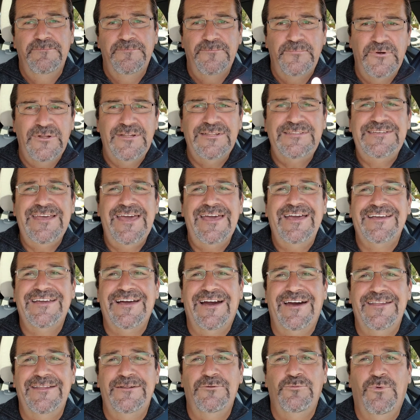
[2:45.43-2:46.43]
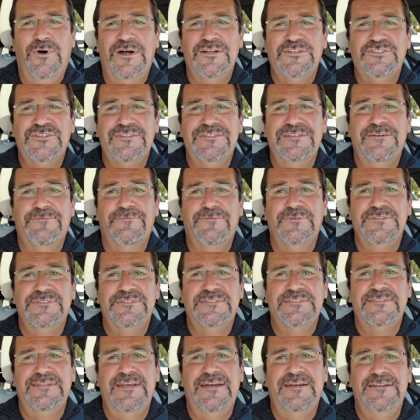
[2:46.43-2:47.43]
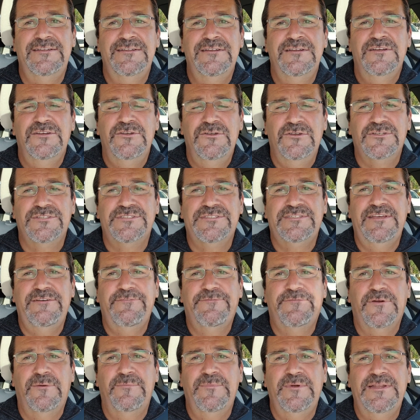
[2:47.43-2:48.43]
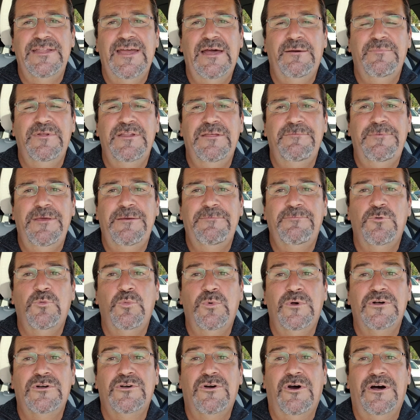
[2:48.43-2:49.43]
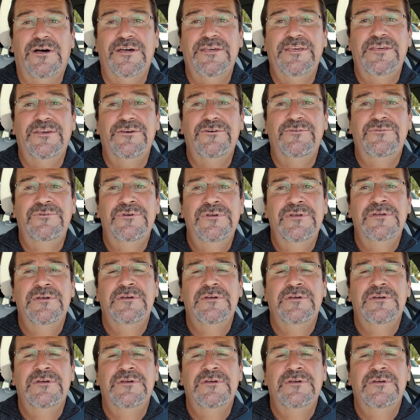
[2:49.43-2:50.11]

Put a tag on it. Watch the difference that you'll see from it and how many people will call you